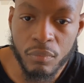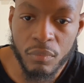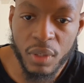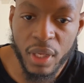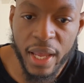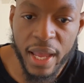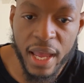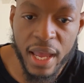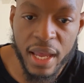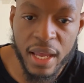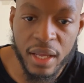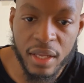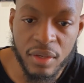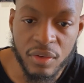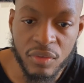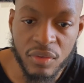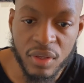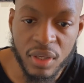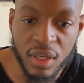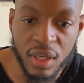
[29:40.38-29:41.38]

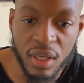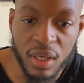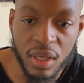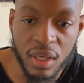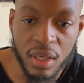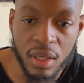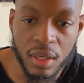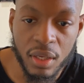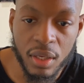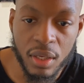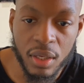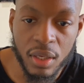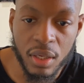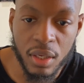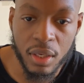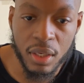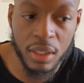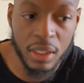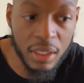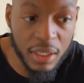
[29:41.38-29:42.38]
And
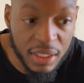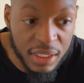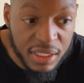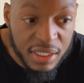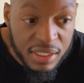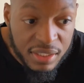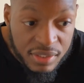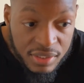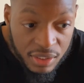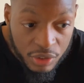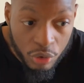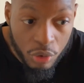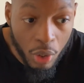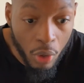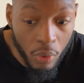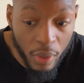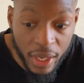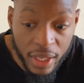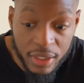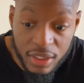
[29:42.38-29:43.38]
he's,
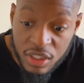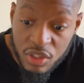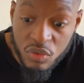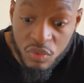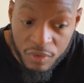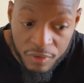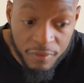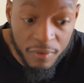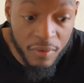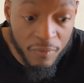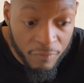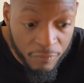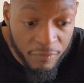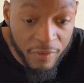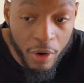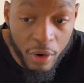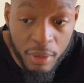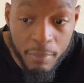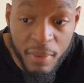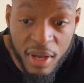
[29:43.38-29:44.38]
and he
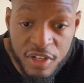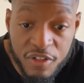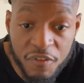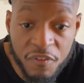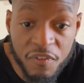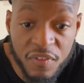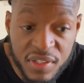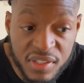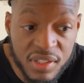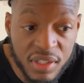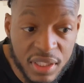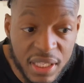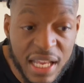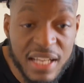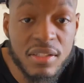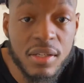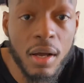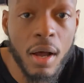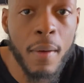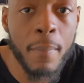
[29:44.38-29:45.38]
very much physically
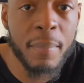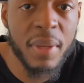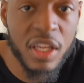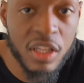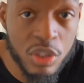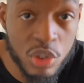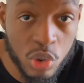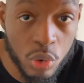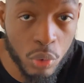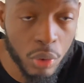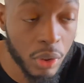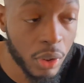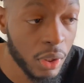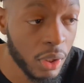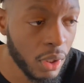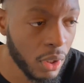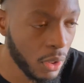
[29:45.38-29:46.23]
has come into her,